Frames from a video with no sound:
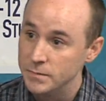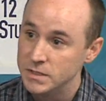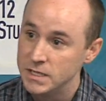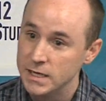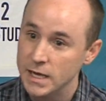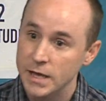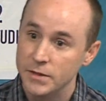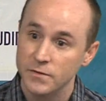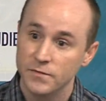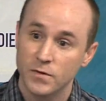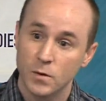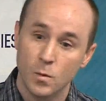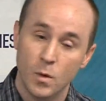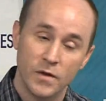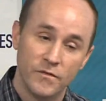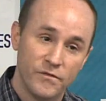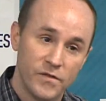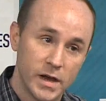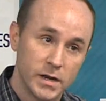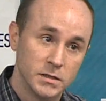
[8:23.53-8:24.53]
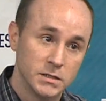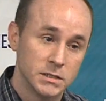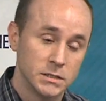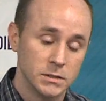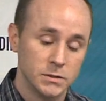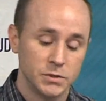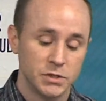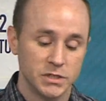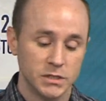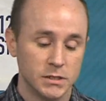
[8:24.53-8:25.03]
together for one final
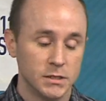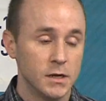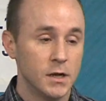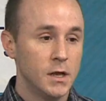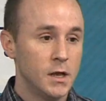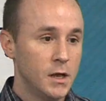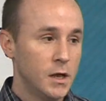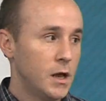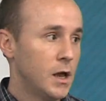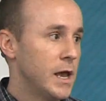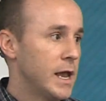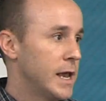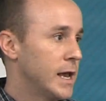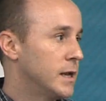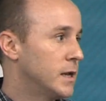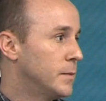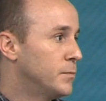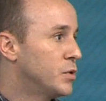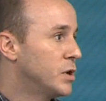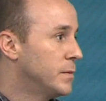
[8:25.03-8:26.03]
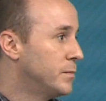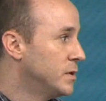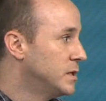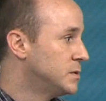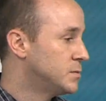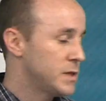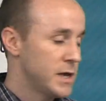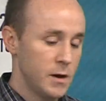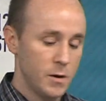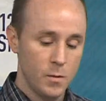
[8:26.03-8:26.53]
solution. And I'm pretty pleased
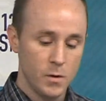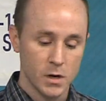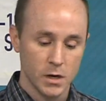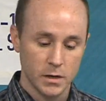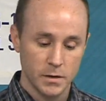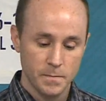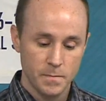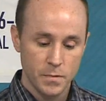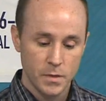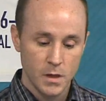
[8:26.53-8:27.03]
with how it worked.